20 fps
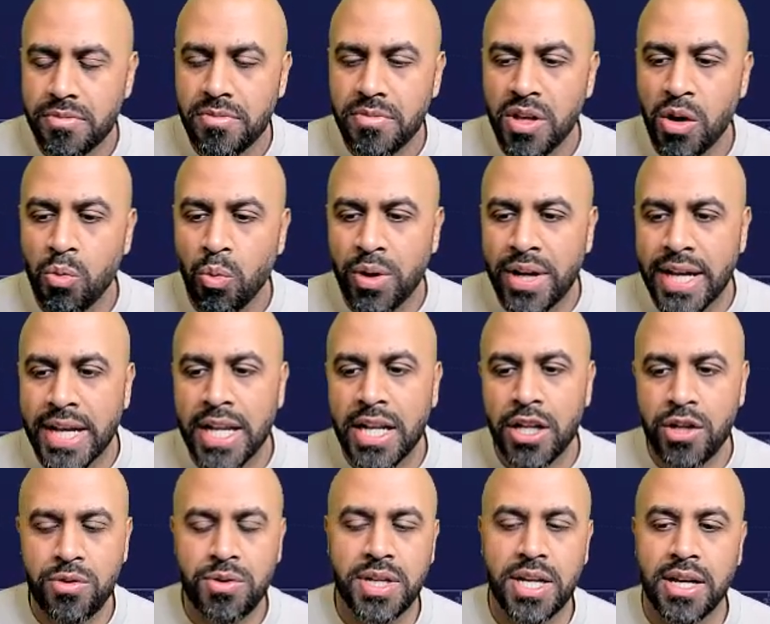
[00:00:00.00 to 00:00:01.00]
winning and
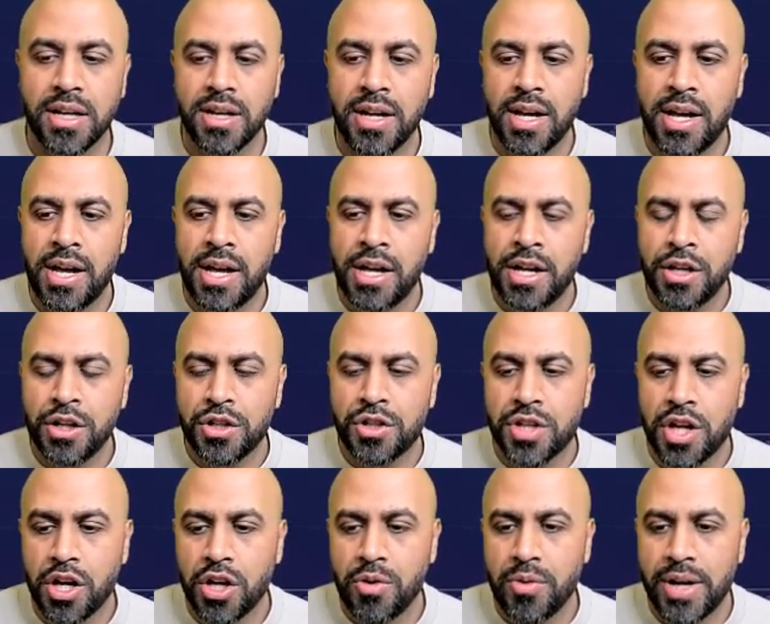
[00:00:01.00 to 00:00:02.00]
losing.
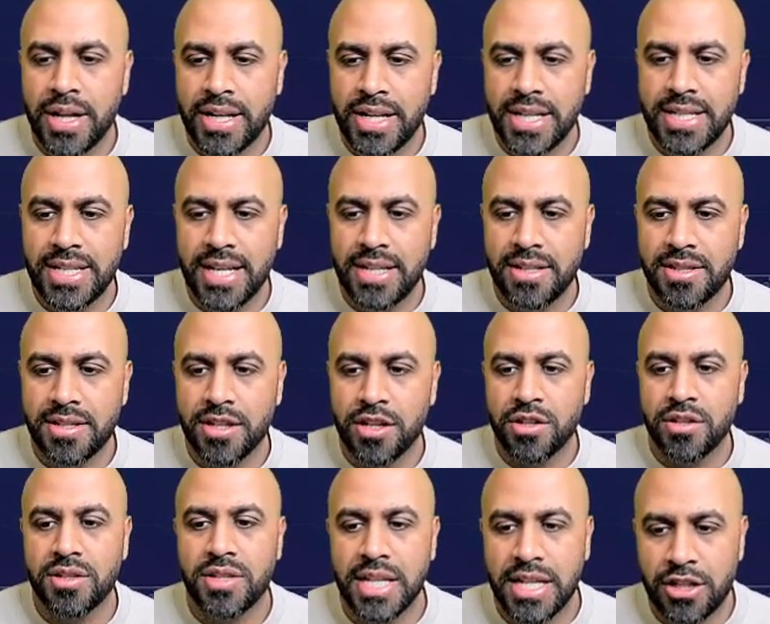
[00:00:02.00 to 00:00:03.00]
So in this
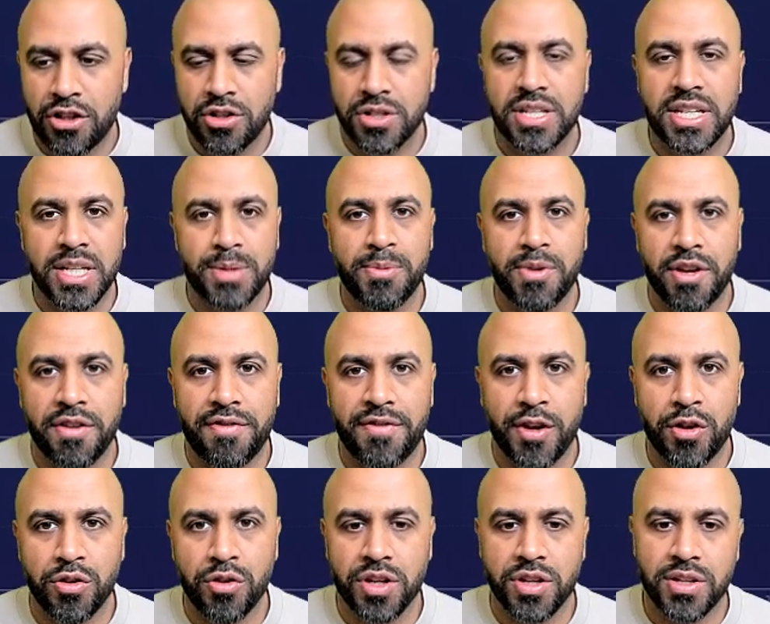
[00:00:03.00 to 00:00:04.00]
instance, it just gives me a
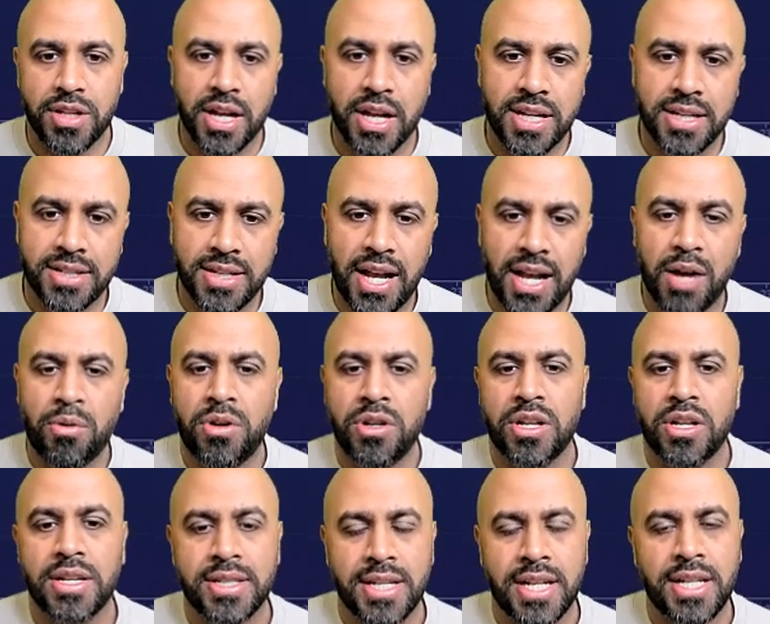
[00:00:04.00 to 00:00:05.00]
focus. I can say, well,
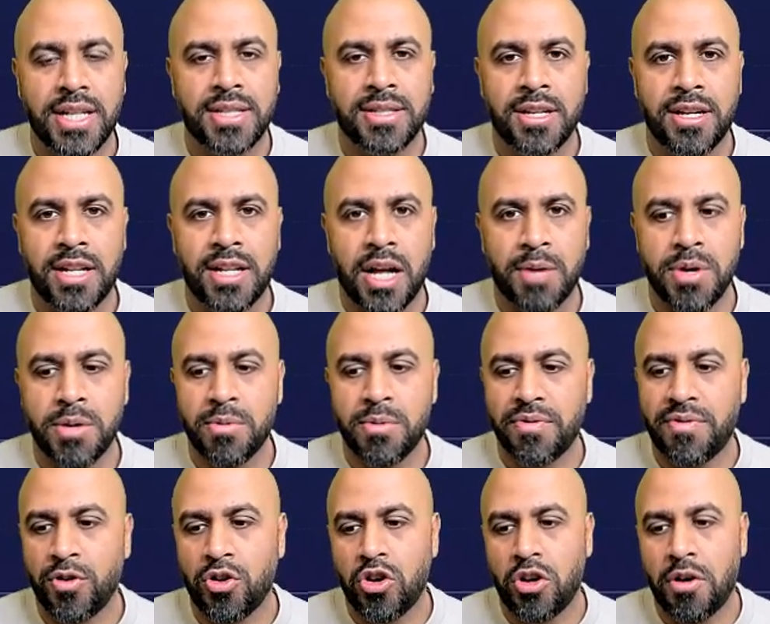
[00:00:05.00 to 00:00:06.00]
look, sellers turned up here
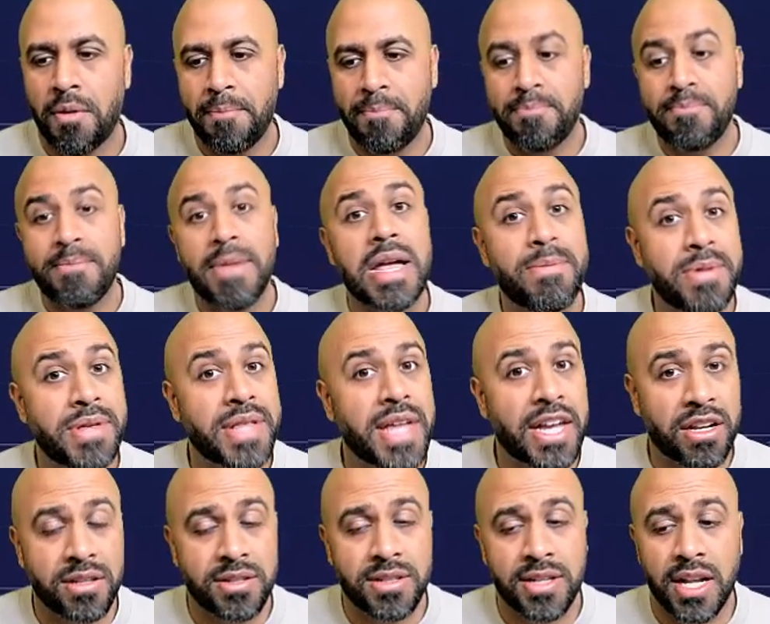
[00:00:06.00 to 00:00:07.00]
before, maybe they
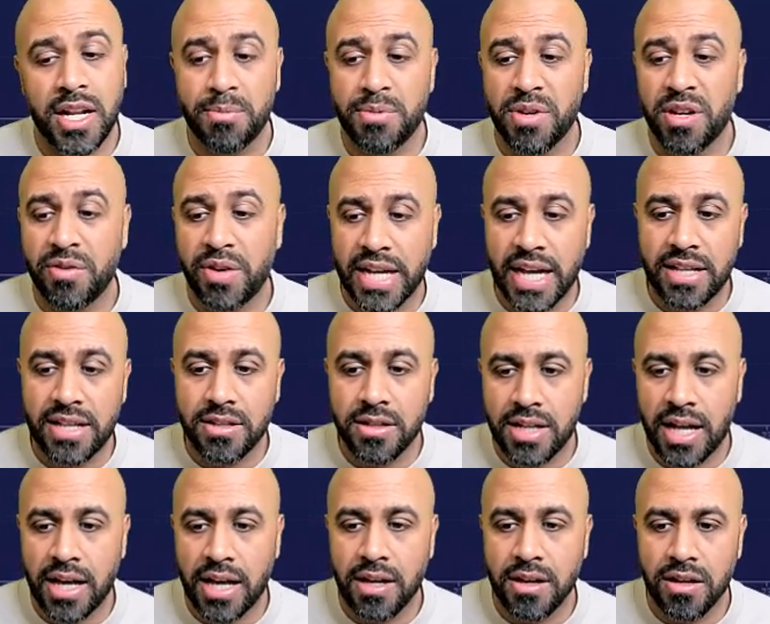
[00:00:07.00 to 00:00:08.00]
could turn up here again
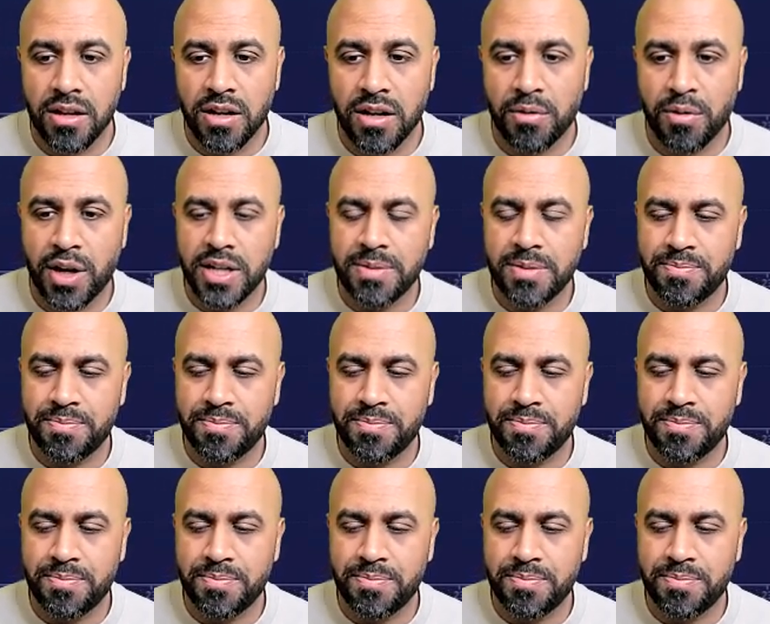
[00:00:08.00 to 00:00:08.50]
today. All right.